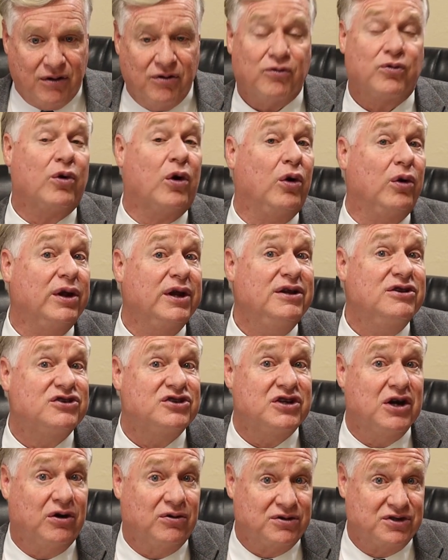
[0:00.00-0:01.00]
Rolling
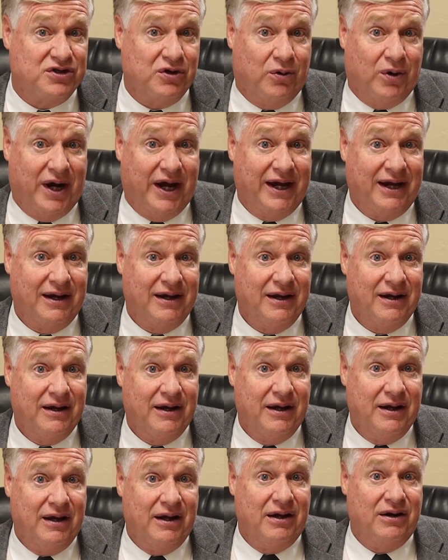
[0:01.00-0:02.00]
Stones away
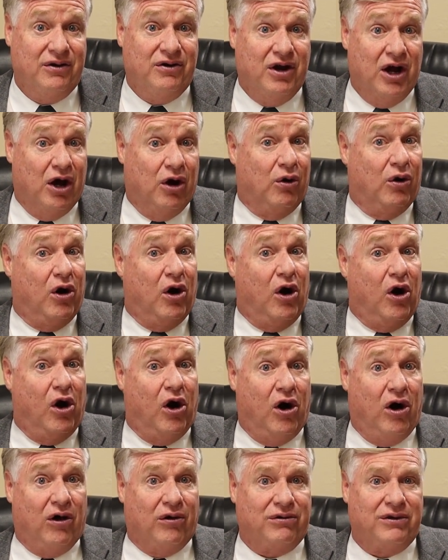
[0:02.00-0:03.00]
know
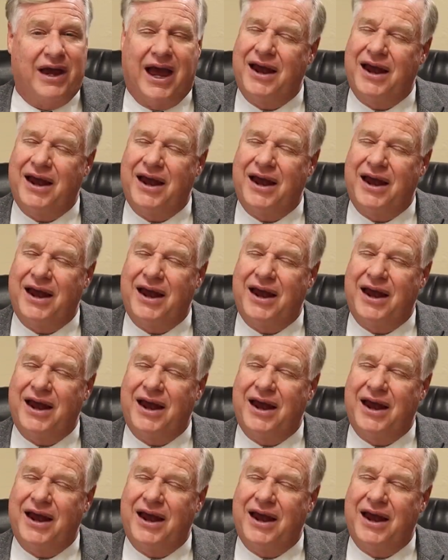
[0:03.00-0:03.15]
all.